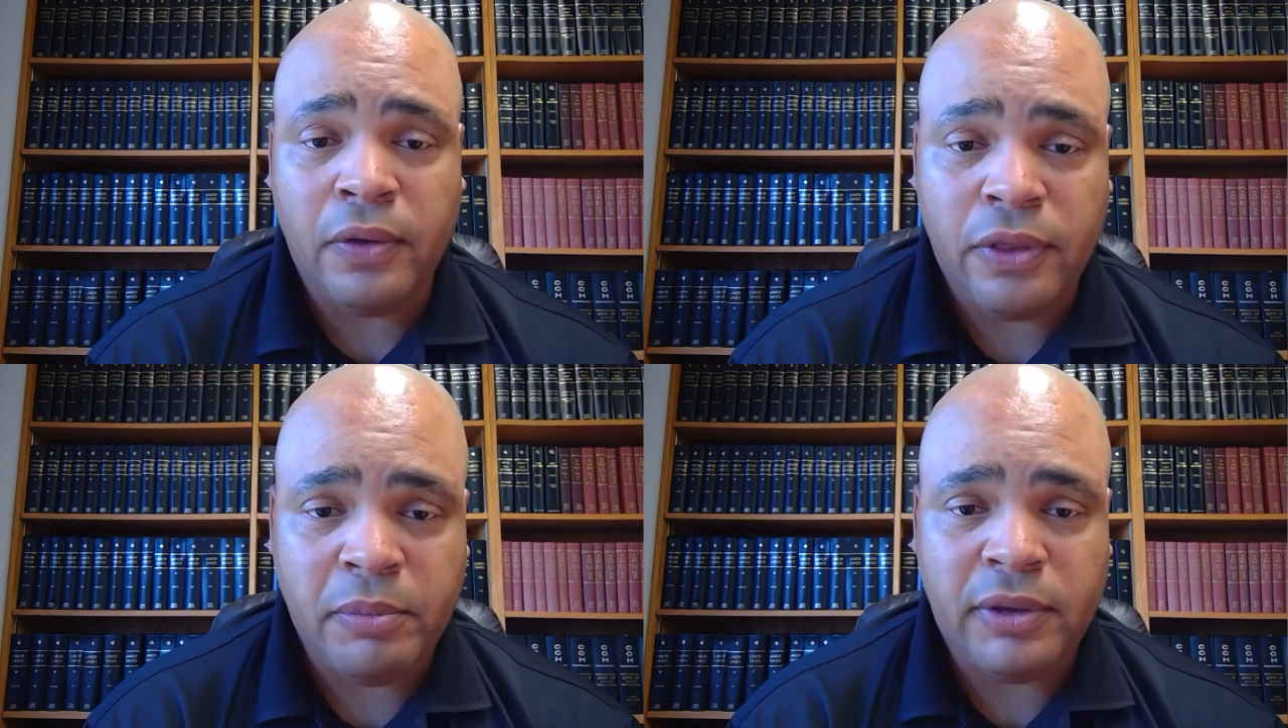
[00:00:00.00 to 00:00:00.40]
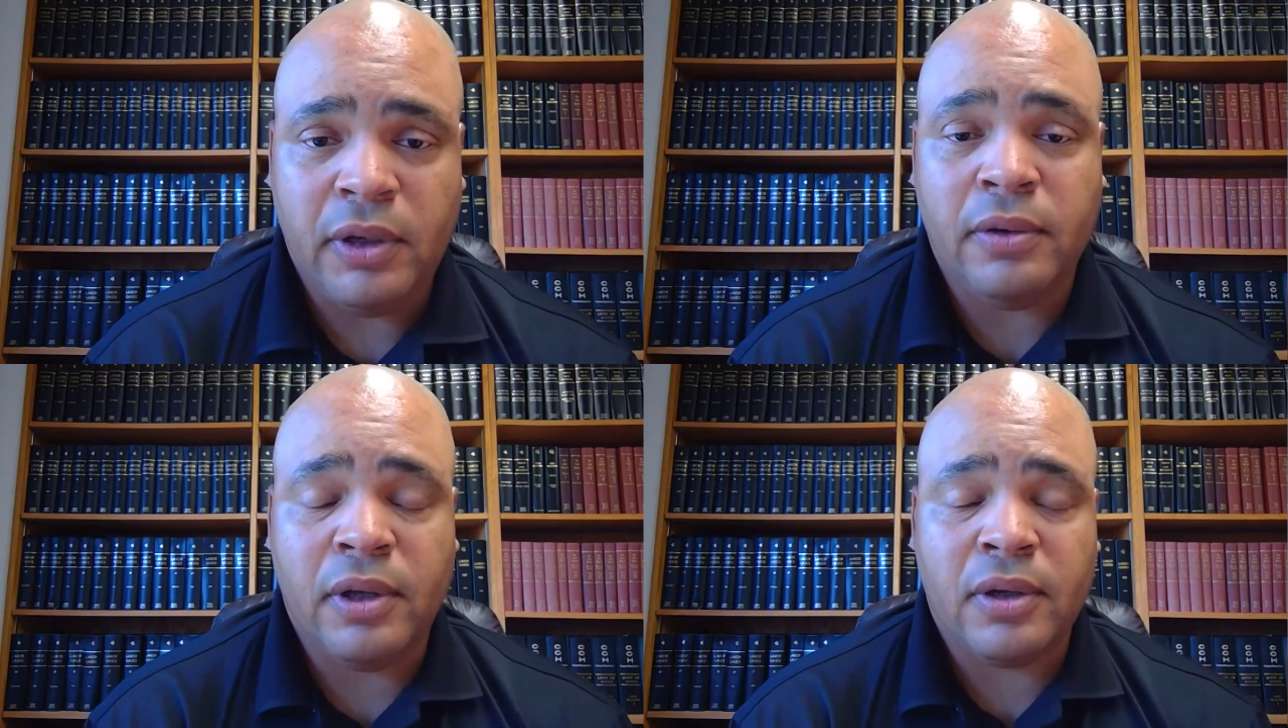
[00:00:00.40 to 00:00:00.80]
but they don't
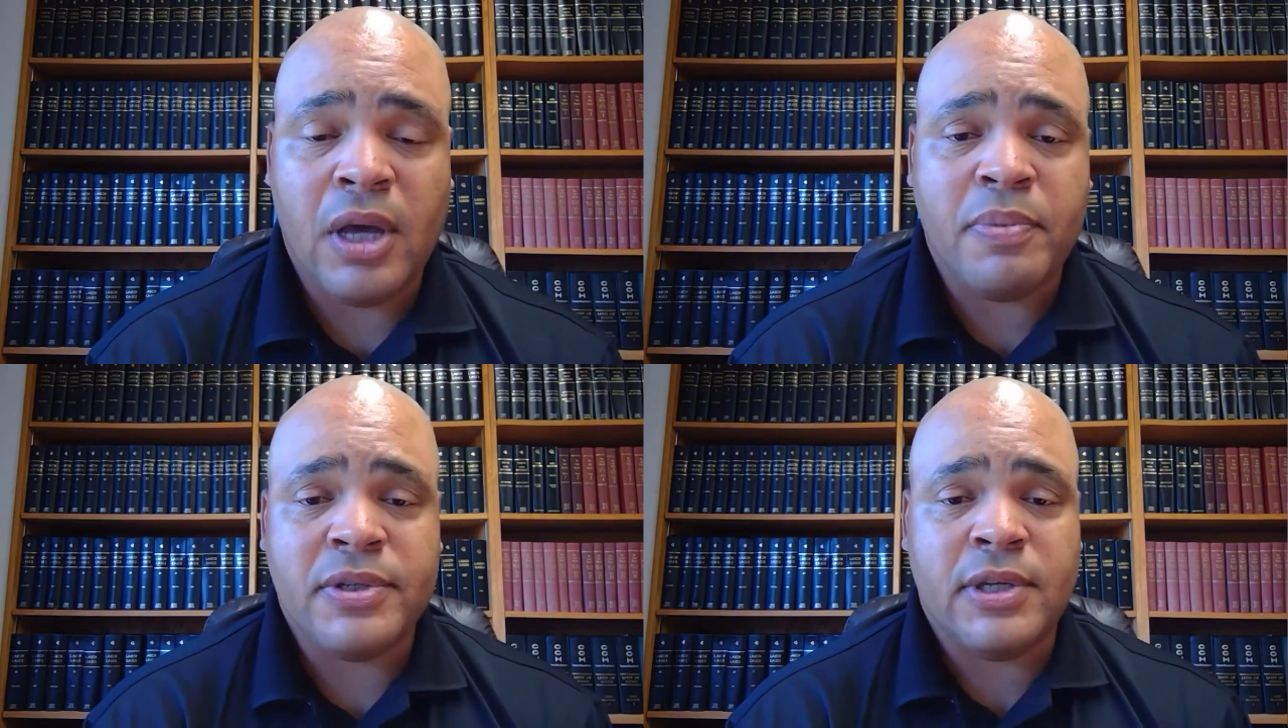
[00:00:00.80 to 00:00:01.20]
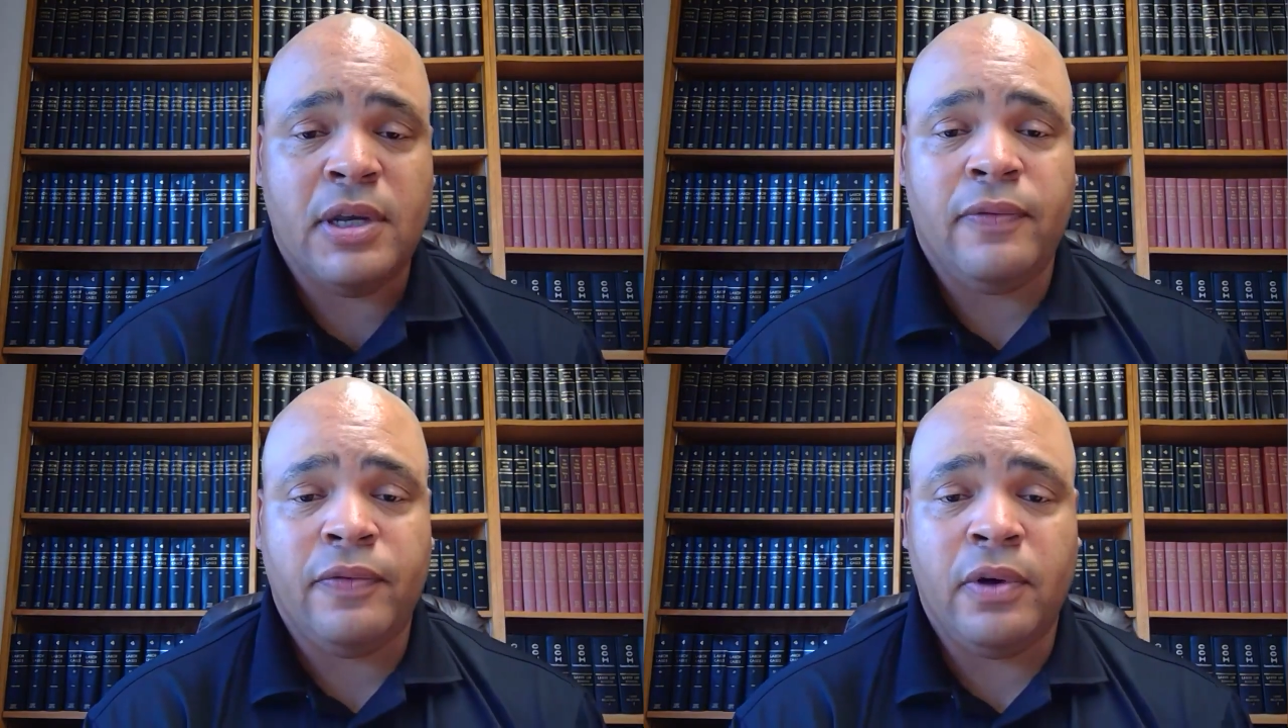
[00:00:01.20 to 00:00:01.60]
get compensated
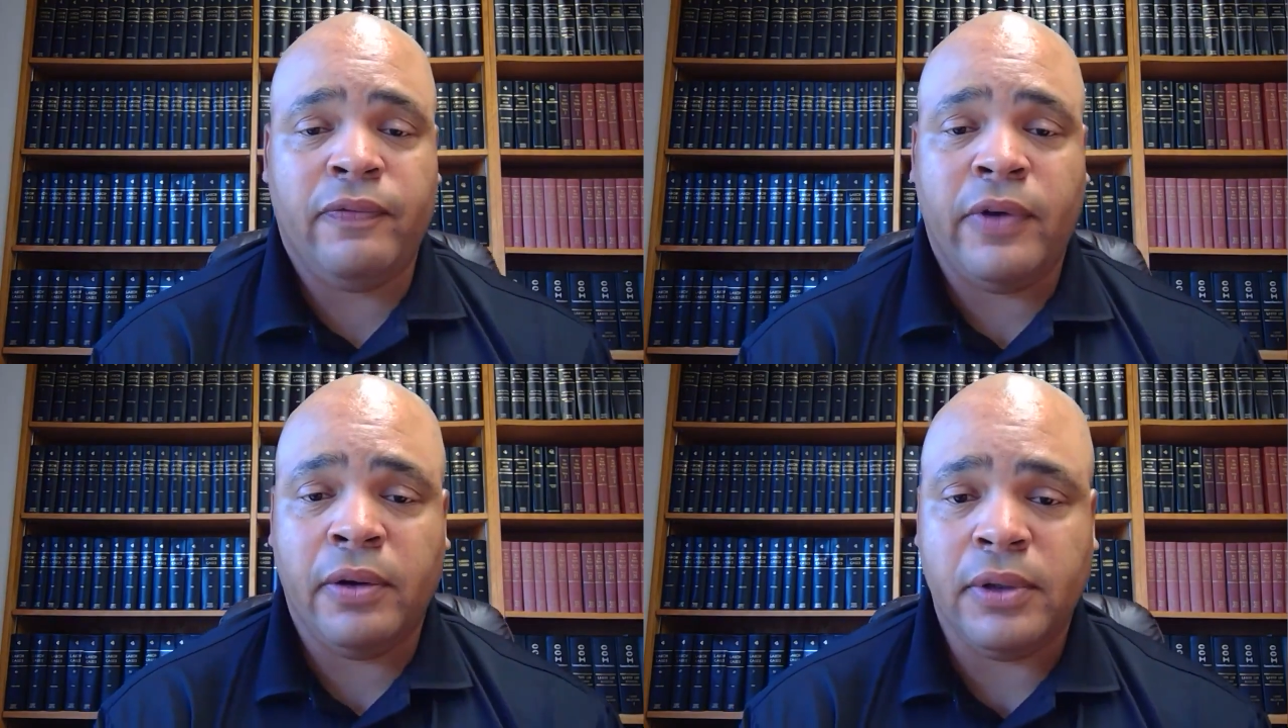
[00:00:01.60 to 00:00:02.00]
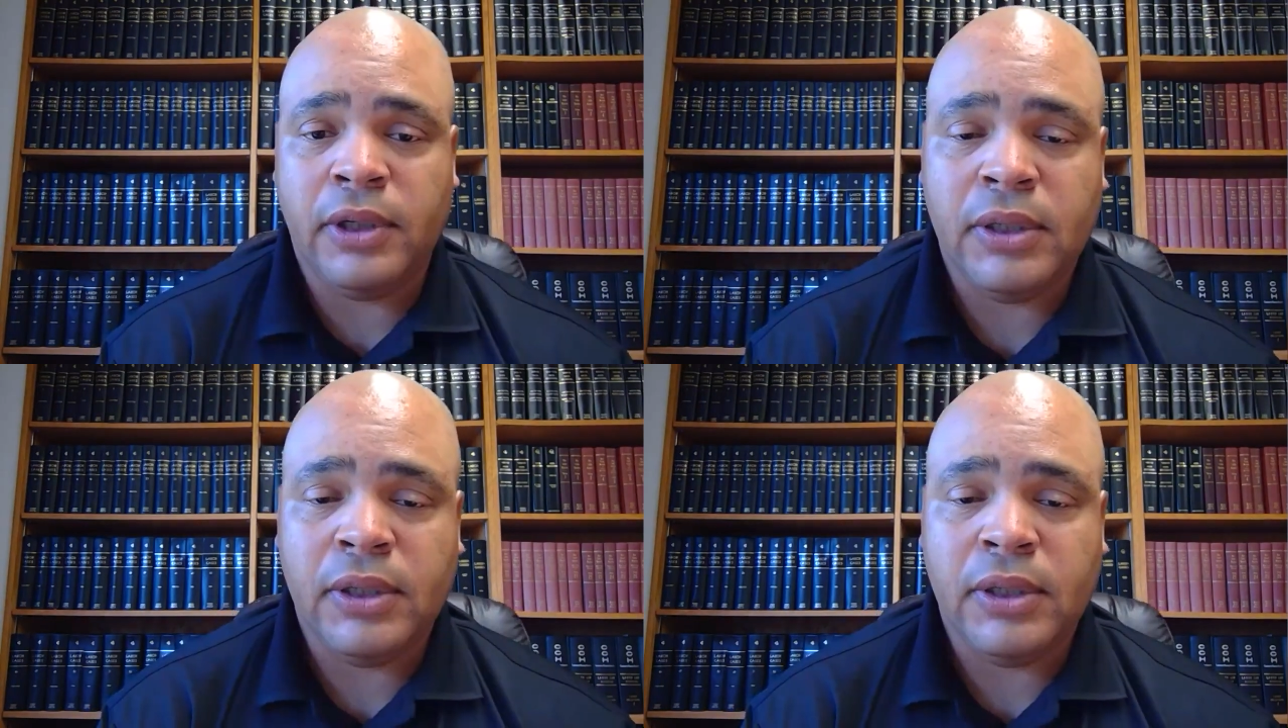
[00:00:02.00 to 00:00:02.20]
for it fairly.